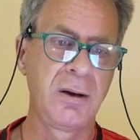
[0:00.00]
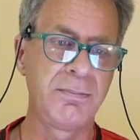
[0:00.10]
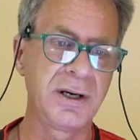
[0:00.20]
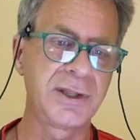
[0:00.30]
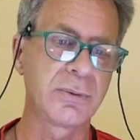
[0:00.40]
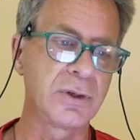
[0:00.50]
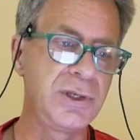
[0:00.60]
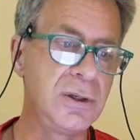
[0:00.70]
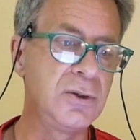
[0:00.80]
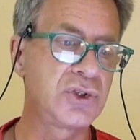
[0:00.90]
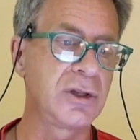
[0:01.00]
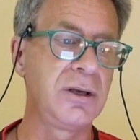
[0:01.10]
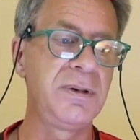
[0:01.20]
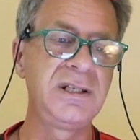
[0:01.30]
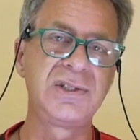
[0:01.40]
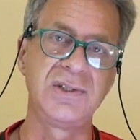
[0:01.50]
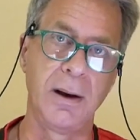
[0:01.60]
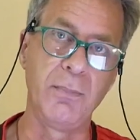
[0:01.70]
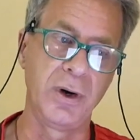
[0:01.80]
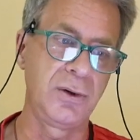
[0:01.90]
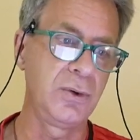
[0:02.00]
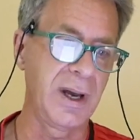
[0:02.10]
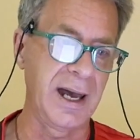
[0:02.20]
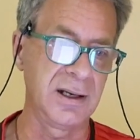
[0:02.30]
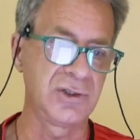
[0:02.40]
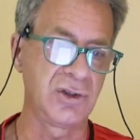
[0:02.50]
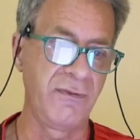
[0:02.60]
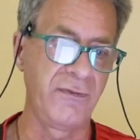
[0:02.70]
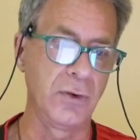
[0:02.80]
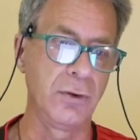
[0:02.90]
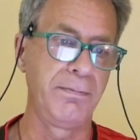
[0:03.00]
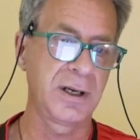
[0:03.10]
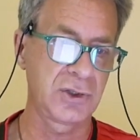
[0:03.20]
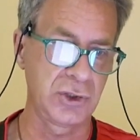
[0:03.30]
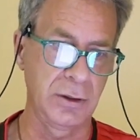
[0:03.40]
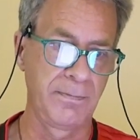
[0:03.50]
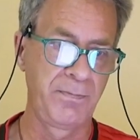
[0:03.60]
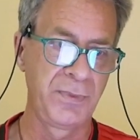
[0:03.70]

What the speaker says: But there will usually be someone who has the full picture.